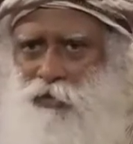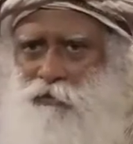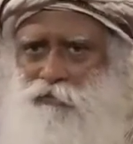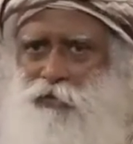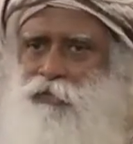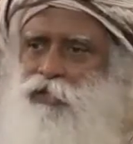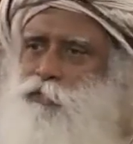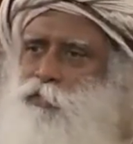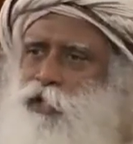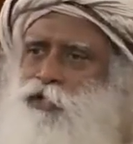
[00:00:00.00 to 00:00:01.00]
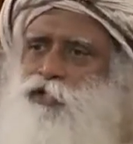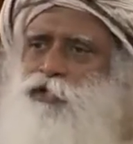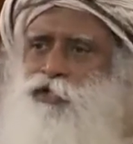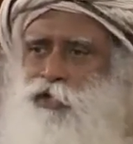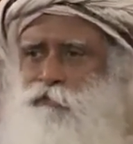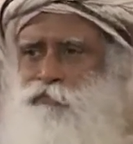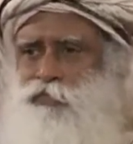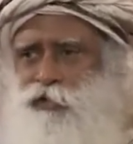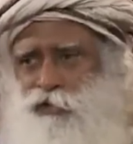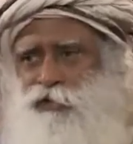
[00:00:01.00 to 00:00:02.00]
from these pressures of
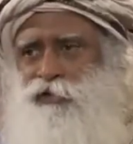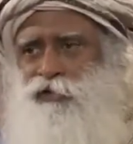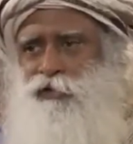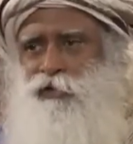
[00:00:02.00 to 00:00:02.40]
peers,